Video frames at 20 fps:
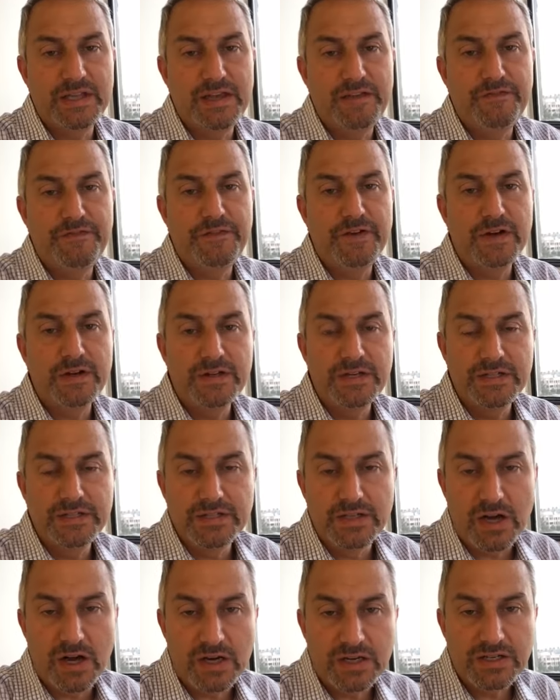they
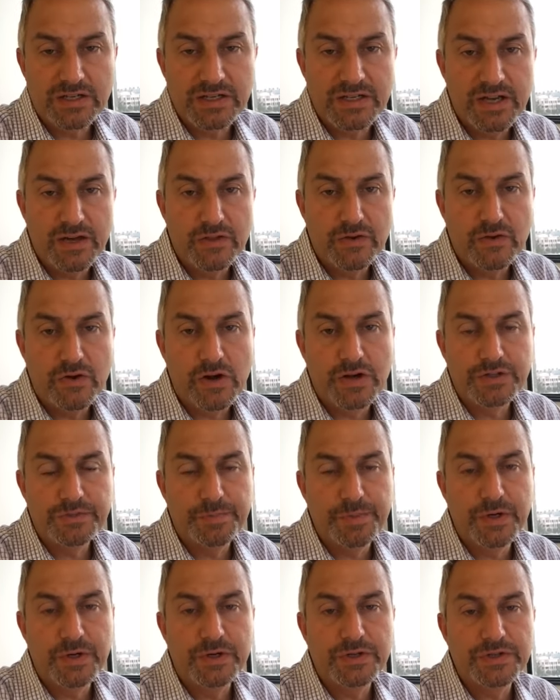funded, talk to the other
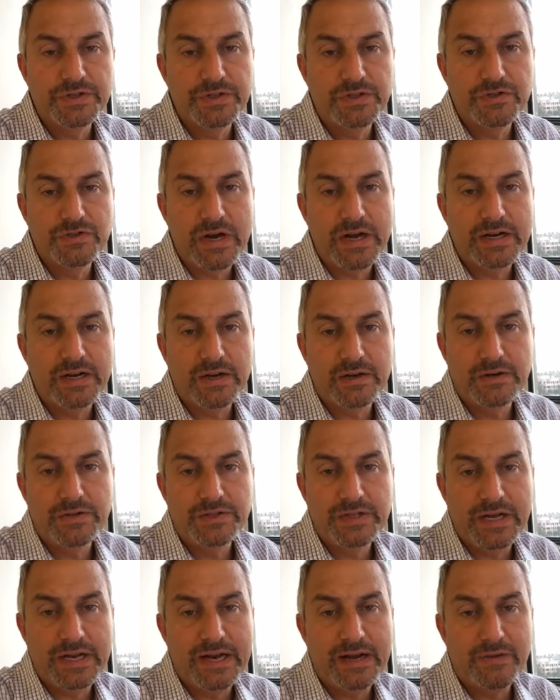entrepreneurs, and try to
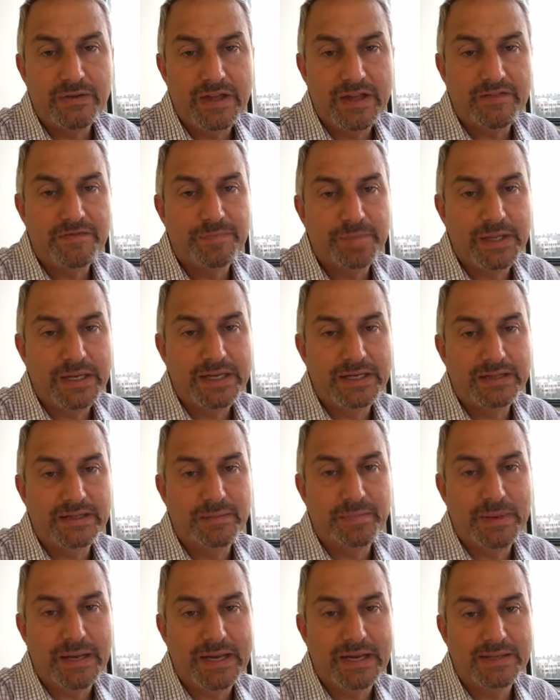understand how they've played it in
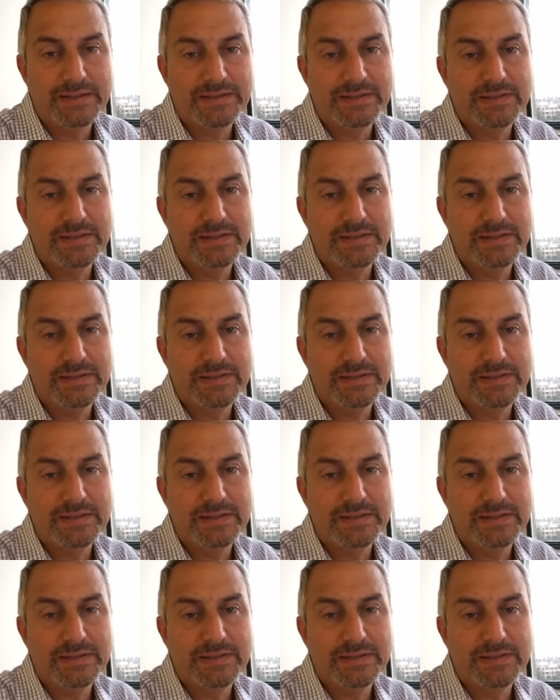the past.